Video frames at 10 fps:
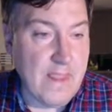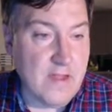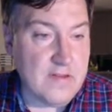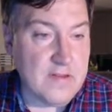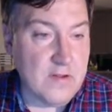
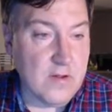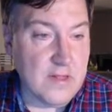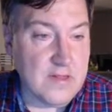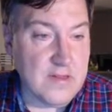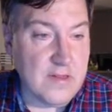So
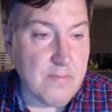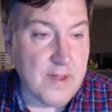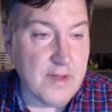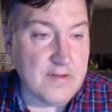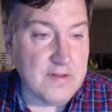let's see,
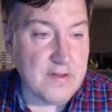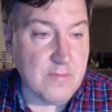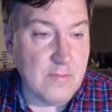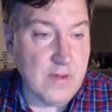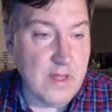Bankers.
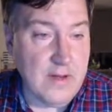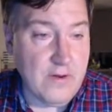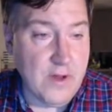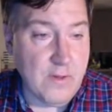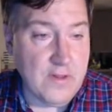I don't
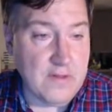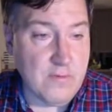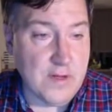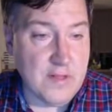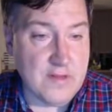know what this
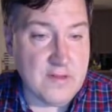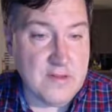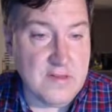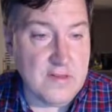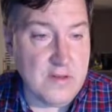one is.
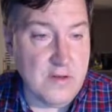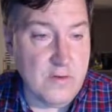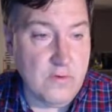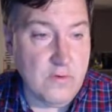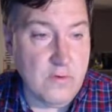This is a
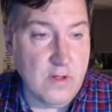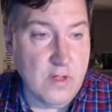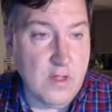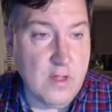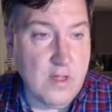new
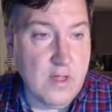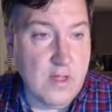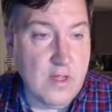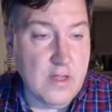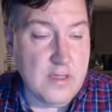
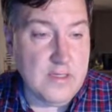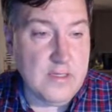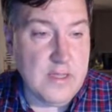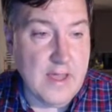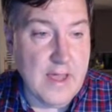
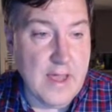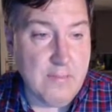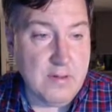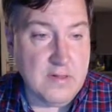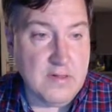
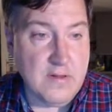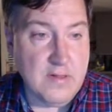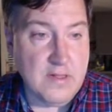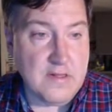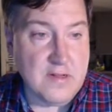DApp. So
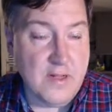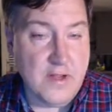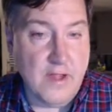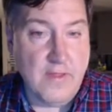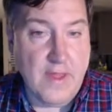let's click
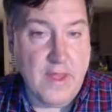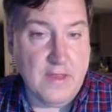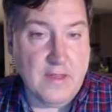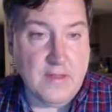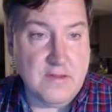on
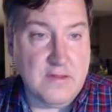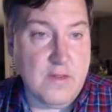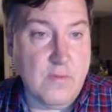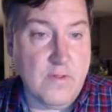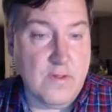that and see
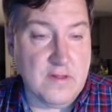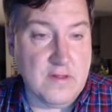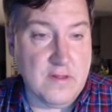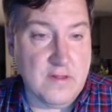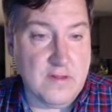what this
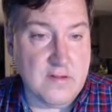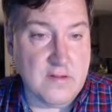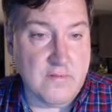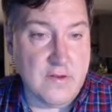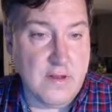is.
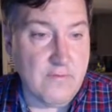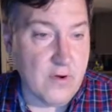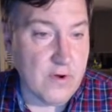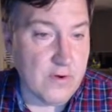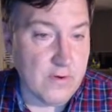I've never
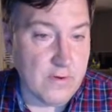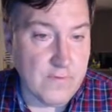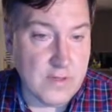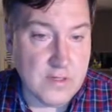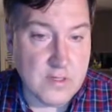heard of
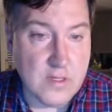it.